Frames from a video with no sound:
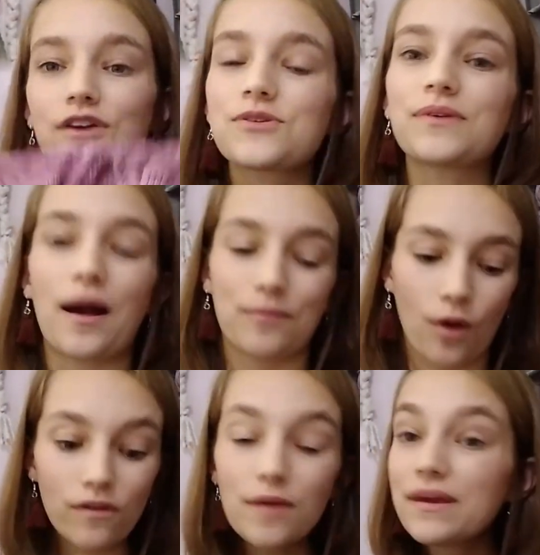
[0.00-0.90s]
So yeah,
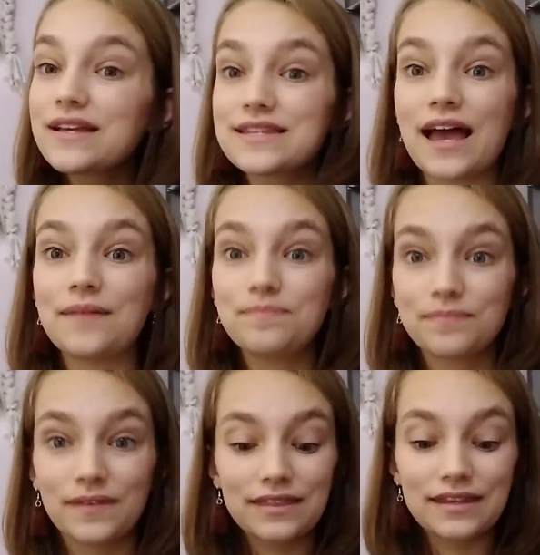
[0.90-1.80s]
all that being said,
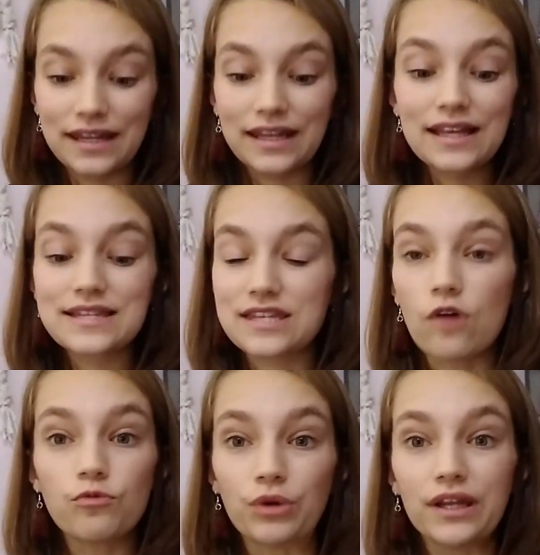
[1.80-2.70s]
the knitting
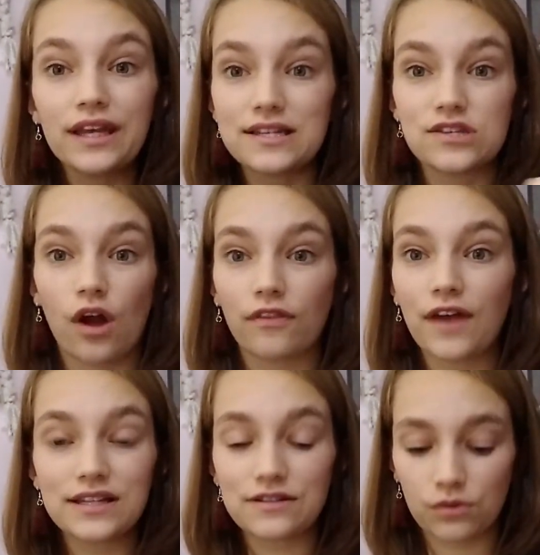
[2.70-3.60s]
itself really is not
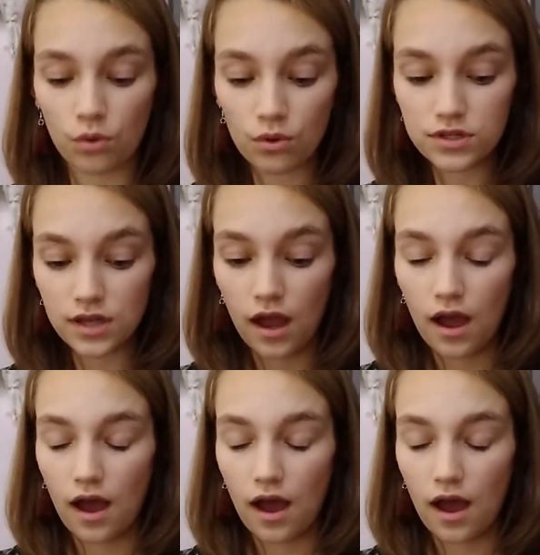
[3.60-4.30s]
that difficult.